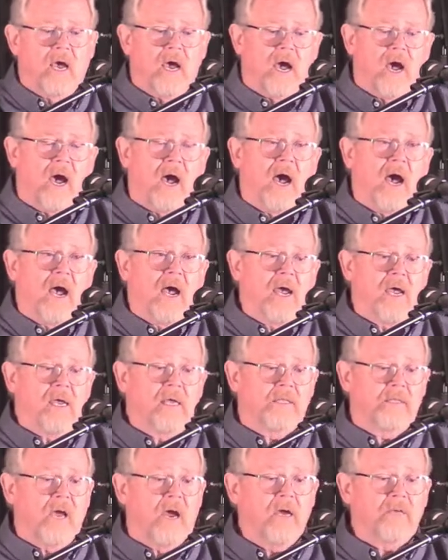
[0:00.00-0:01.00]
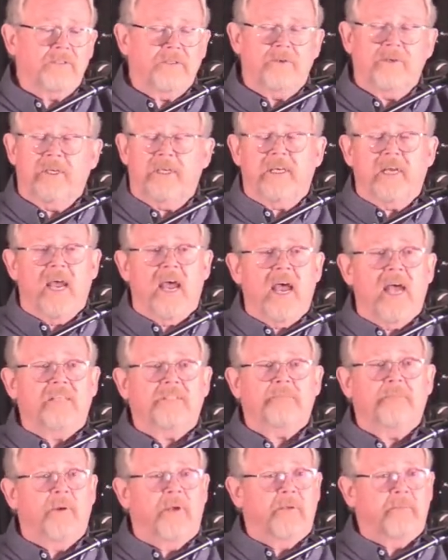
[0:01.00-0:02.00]
I, our journey
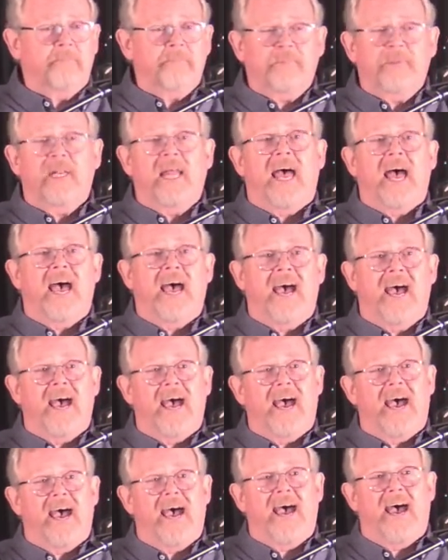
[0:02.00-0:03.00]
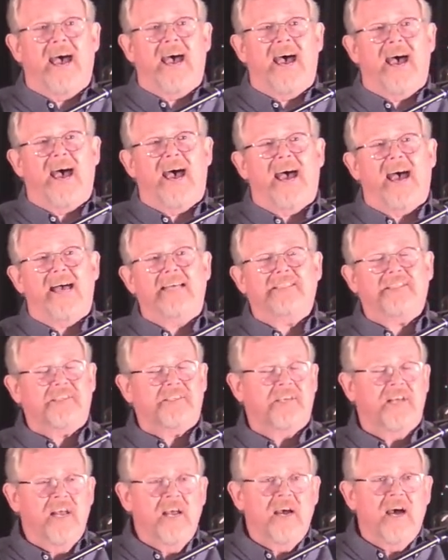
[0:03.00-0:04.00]
has been blessed.